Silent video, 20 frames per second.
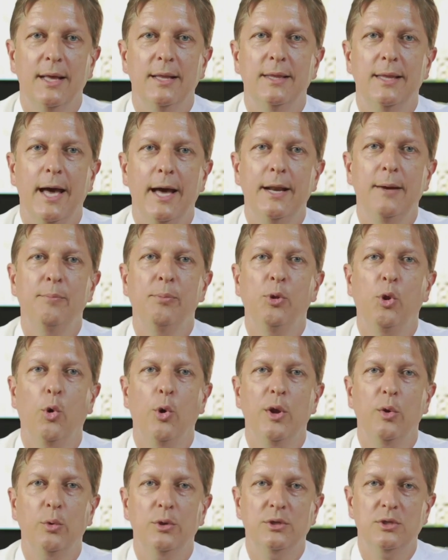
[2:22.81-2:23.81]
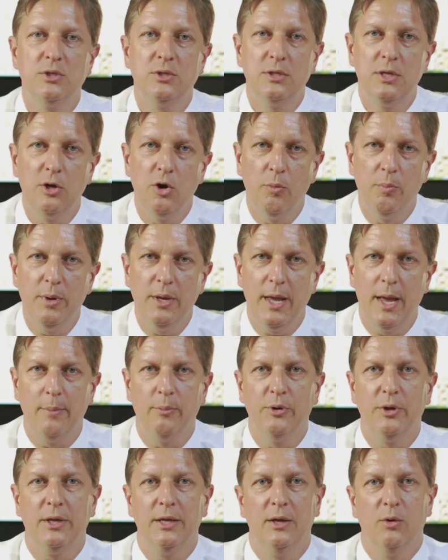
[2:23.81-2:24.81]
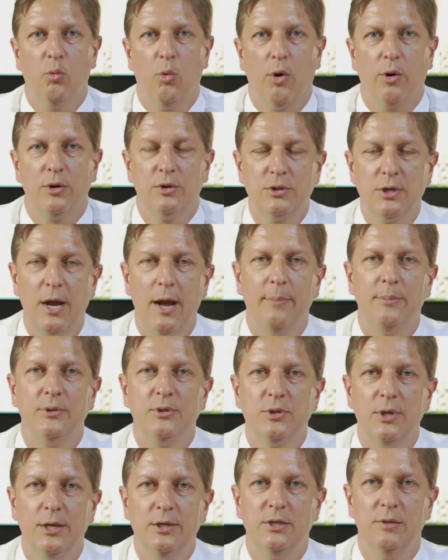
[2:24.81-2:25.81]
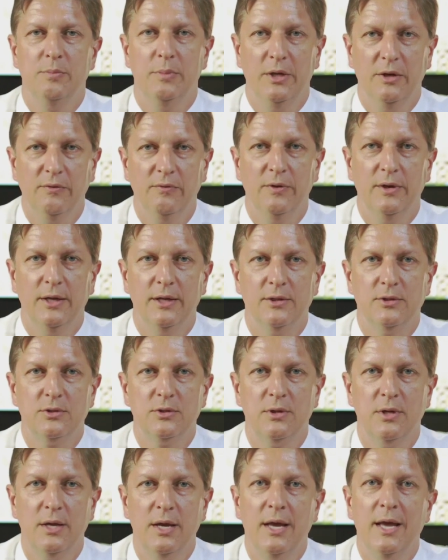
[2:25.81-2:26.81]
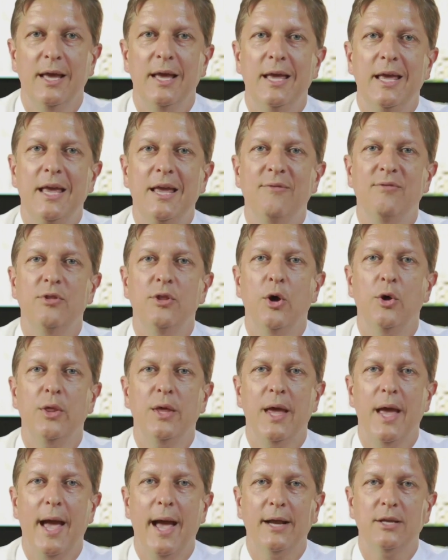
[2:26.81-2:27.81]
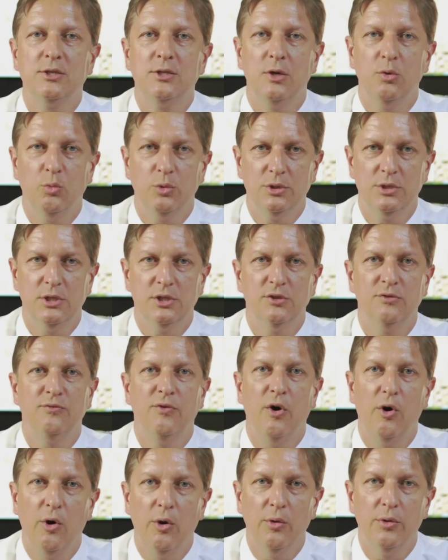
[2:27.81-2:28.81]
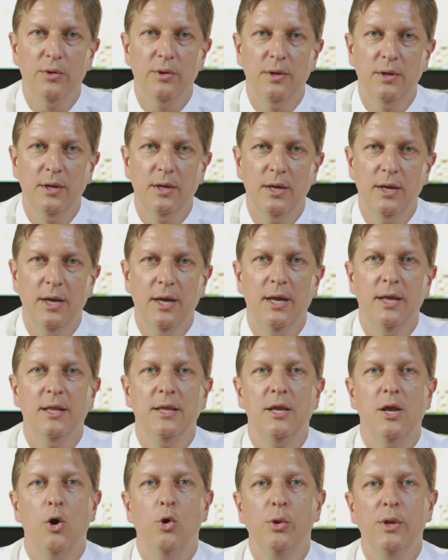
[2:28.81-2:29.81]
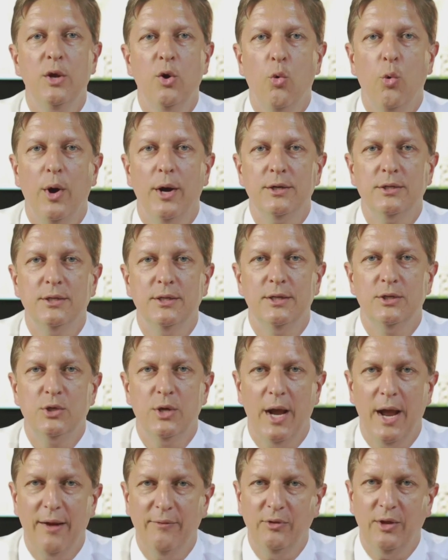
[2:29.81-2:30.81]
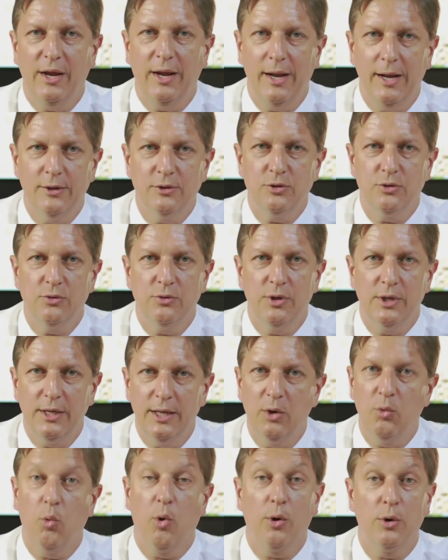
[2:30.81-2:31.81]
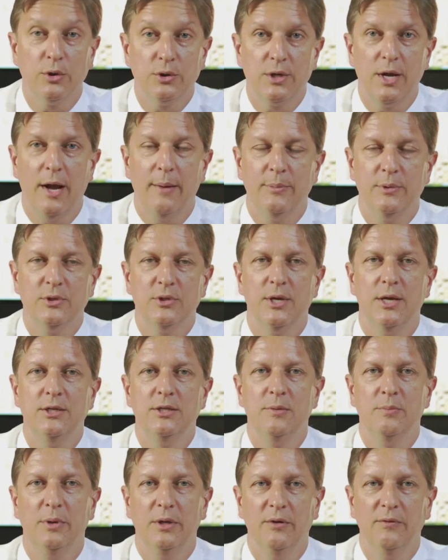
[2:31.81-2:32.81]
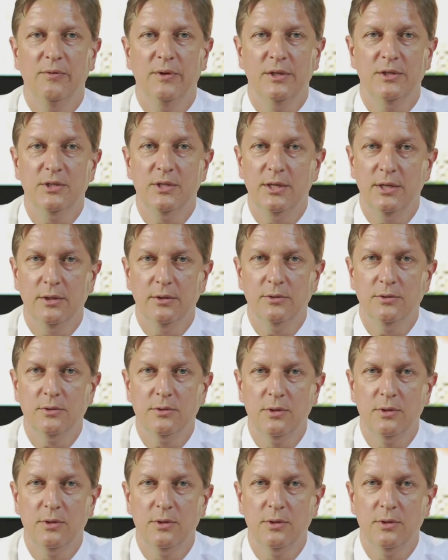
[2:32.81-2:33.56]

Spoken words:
that employee would still be able to get workers' compensation benefits, even though the accident was his fault. The only question that you have to answer to get workers' compensation benefits is,